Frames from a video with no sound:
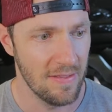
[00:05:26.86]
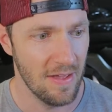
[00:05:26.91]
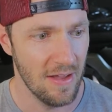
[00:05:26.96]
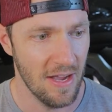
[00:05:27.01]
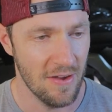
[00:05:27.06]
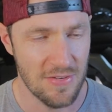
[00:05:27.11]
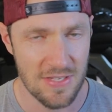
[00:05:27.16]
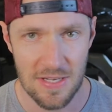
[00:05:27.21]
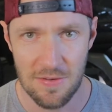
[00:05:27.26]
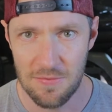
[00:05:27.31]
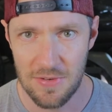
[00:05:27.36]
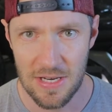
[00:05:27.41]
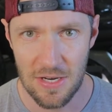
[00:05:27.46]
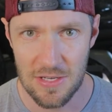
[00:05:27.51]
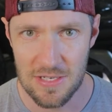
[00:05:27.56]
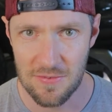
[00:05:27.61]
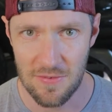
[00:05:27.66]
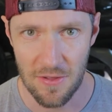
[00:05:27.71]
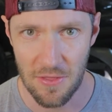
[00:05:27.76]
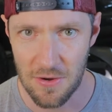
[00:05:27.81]
I've seen
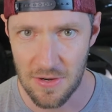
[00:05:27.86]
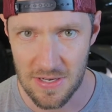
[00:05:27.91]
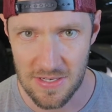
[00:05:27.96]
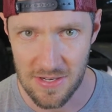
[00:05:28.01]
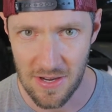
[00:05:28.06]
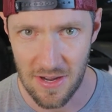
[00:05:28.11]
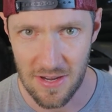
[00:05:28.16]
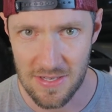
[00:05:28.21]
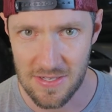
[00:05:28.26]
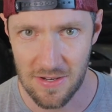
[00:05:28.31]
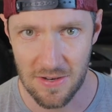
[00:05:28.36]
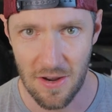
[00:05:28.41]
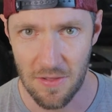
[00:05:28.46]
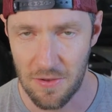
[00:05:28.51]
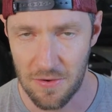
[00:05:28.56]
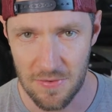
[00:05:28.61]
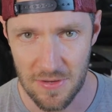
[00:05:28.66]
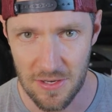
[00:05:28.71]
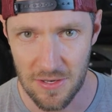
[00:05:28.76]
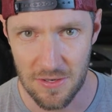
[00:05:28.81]
videos of other exhausts on
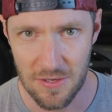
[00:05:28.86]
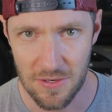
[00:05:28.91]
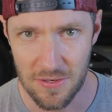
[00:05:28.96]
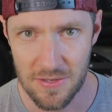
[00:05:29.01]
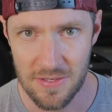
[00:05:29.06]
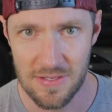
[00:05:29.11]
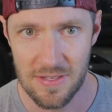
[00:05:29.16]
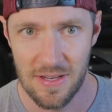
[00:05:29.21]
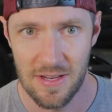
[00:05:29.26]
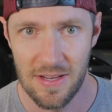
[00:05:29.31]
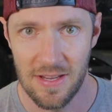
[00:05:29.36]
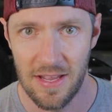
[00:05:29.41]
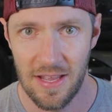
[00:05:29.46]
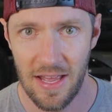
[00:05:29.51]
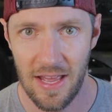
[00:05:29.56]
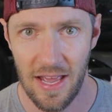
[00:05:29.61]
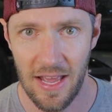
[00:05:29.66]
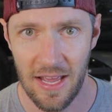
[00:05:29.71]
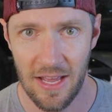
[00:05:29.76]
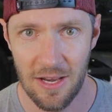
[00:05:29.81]
other vehicles,
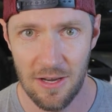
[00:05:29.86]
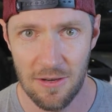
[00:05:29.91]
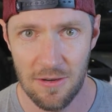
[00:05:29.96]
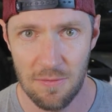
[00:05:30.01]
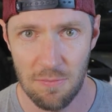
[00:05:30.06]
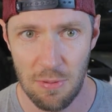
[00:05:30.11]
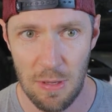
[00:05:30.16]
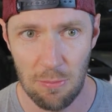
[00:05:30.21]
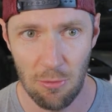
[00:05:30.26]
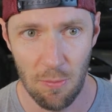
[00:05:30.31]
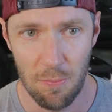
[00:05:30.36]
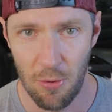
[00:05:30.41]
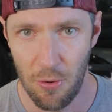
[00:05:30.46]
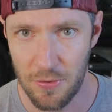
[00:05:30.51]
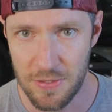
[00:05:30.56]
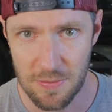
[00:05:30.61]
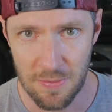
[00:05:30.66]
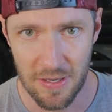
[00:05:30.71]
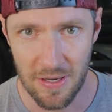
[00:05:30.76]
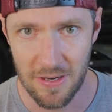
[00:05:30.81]
and people
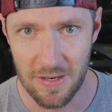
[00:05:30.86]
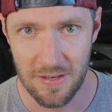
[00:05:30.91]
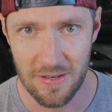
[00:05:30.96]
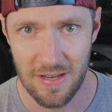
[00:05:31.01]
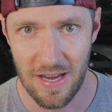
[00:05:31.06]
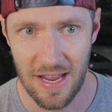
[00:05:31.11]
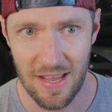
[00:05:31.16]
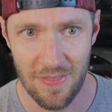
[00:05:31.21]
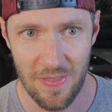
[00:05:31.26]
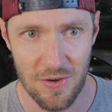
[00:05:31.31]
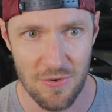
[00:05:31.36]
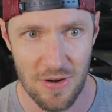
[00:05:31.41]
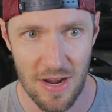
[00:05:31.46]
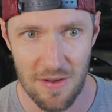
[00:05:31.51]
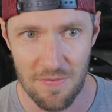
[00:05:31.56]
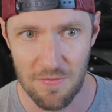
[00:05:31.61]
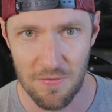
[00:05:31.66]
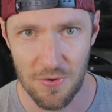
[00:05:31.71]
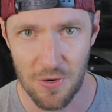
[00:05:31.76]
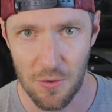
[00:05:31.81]
bolt them on and they
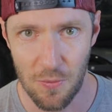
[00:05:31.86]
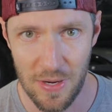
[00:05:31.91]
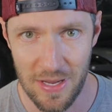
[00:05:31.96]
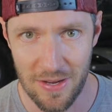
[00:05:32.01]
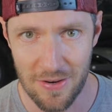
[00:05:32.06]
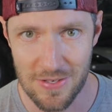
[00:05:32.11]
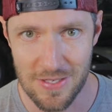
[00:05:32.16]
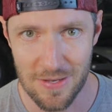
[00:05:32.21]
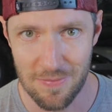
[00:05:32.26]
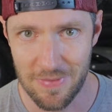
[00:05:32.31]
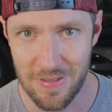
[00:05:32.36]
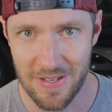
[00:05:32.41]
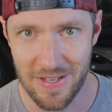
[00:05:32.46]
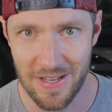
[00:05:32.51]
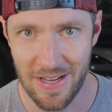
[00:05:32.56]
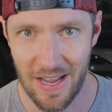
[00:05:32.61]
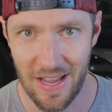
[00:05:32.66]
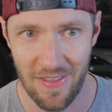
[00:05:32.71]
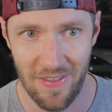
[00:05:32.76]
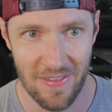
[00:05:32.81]
drive them for a week or
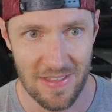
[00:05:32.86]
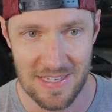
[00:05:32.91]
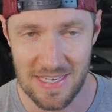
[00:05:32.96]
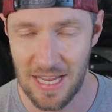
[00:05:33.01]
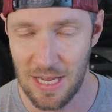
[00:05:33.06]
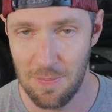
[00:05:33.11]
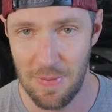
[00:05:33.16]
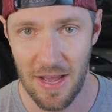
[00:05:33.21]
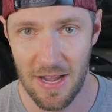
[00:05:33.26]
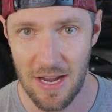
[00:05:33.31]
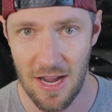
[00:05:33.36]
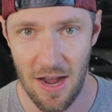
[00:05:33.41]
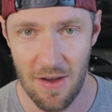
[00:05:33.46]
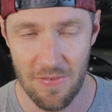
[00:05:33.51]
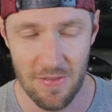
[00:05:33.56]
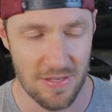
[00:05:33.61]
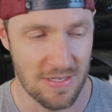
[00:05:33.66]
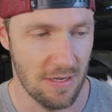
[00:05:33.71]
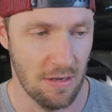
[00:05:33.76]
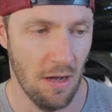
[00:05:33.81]
something, and then they take it back off
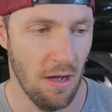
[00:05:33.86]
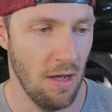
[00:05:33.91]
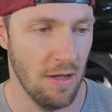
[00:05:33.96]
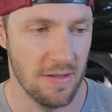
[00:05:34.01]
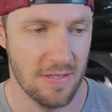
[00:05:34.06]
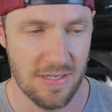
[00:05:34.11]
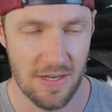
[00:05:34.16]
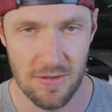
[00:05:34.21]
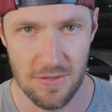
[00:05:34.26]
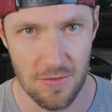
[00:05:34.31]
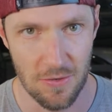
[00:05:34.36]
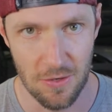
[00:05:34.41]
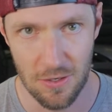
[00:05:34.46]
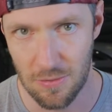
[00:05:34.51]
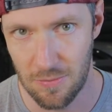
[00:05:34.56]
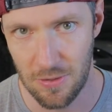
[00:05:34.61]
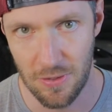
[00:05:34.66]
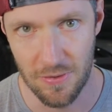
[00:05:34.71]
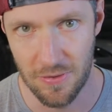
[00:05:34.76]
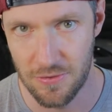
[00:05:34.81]
and they say, oh, it sounds
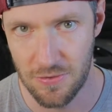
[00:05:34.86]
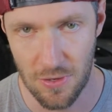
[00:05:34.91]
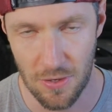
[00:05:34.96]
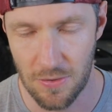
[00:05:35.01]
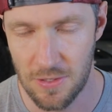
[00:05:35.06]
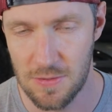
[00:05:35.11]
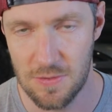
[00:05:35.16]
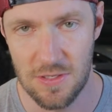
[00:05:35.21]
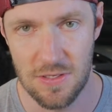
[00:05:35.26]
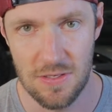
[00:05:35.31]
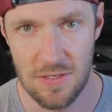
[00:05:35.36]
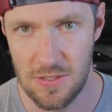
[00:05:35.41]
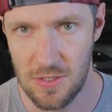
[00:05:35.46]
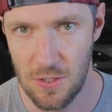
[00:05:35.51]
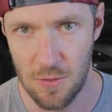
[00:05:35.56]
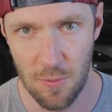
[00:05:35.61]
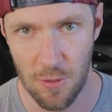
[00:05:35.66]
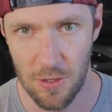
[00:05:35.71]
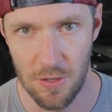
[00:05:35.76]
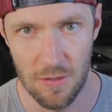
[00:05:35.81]
horrible, the drone is
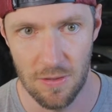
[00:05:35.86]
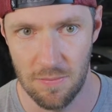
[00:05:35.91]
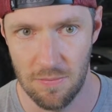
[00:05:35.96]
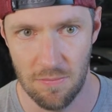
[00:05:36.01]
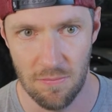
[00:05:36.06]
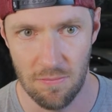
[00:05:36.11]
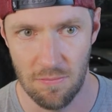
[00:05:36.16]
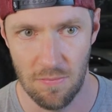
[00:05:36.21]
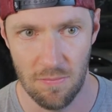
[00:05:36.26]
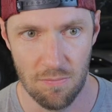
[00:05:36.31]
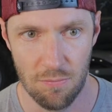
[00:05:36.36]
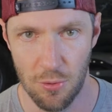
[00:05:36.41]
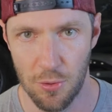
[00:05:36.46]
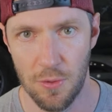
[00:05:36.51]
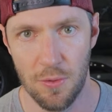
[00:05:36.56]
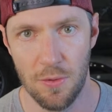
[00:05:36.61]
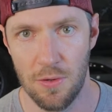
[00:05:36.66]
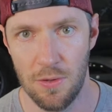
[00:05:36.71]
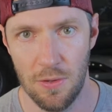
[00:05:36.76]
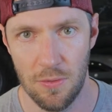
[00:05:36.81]
super
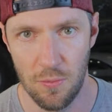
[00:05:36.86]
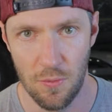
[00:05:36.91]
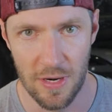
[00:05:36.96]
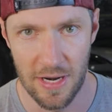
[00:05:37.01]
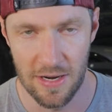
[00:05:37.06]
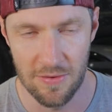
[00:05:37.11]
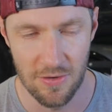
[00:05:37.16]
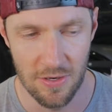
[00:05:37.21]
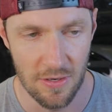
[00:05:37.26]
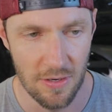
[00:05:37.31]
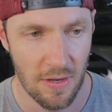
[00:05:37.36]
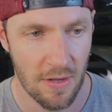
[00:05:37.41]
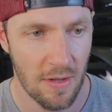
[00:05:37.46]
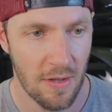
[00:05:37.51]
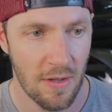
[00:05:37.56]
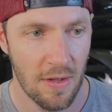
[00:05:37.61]
brutal, whatever.